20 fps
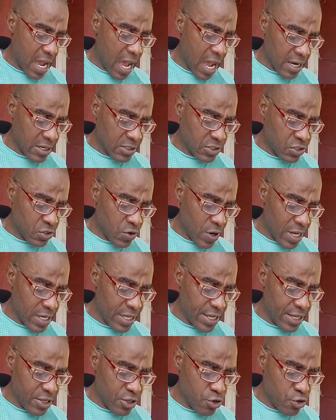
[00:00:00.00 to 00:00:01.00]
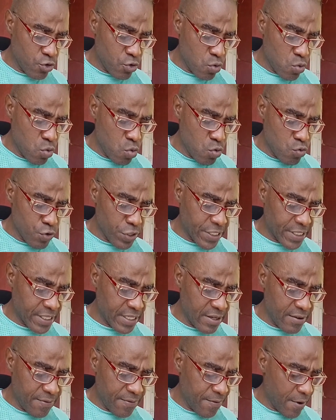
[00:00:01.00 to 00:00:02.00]
Actually, you
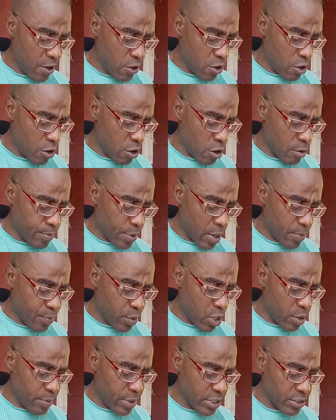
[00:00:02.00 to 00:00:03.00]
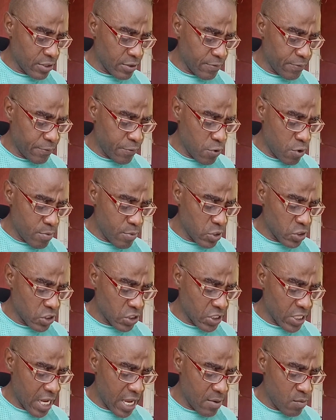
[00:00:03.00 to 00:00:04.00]
received follow-up appointment in 4
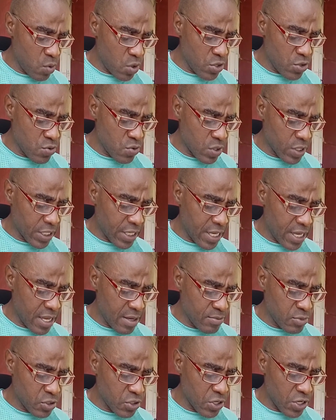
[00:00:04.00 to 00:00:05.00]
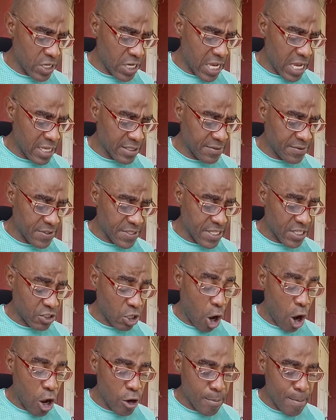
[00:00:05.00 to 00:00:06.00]
months' time when you came to your last
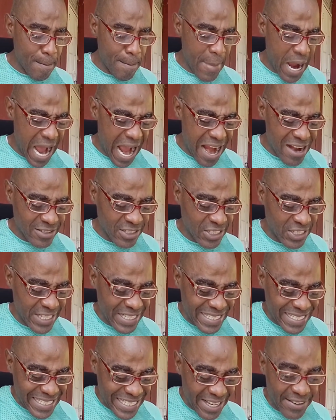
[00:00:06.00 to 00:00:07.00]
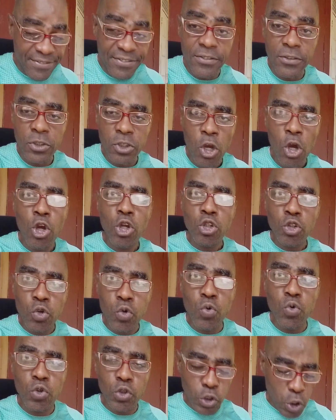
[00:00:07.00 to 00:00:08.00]
visit on March the 7th,
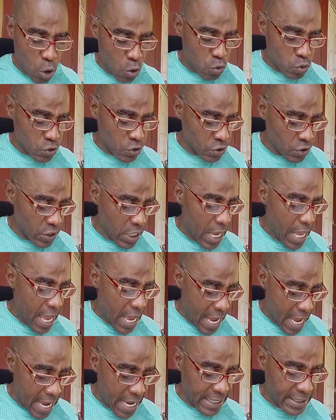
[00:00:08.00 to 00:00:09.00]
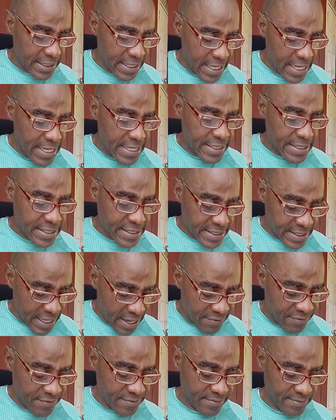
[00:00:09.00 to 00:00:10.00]

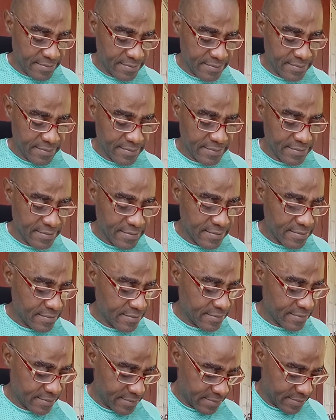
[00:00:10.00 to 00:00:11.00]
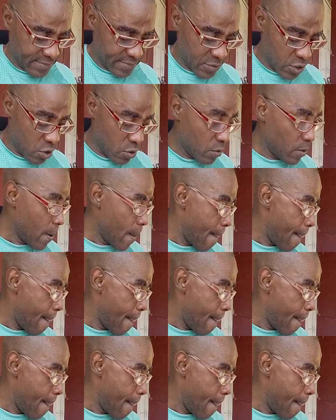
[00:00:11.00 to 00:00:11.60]
2007. Now,